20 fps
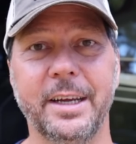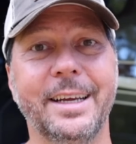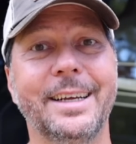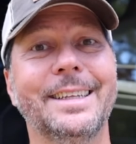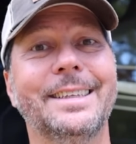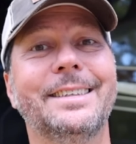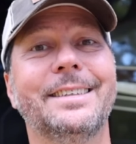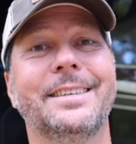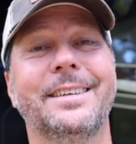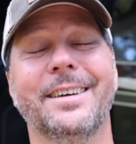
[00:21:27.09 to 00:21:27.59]

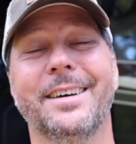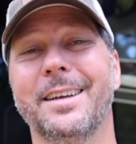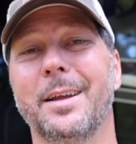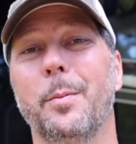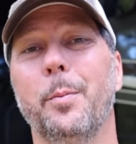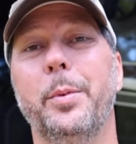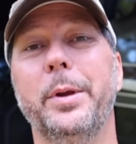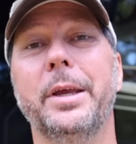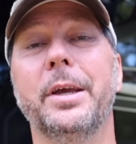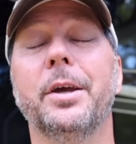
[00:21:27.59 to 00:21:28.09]
it's gonna
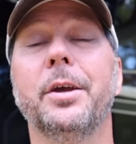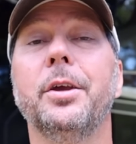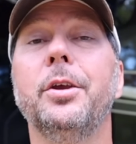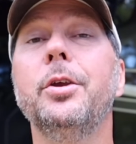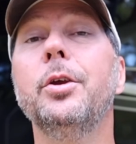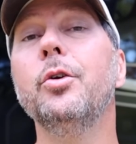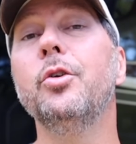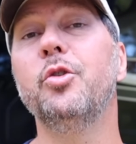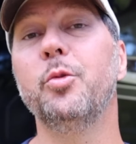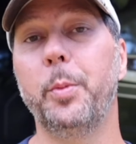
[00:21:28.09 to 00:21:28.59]
be a
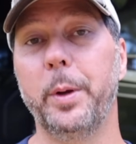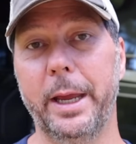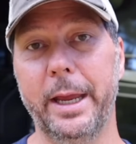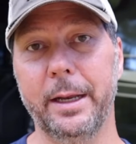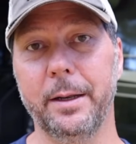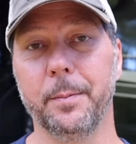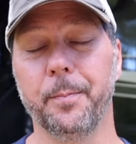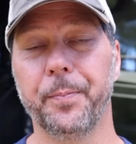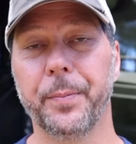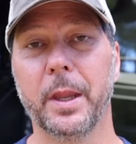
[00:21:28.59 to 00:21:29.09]
huge
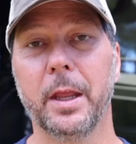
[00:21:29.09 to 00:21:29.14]
pain.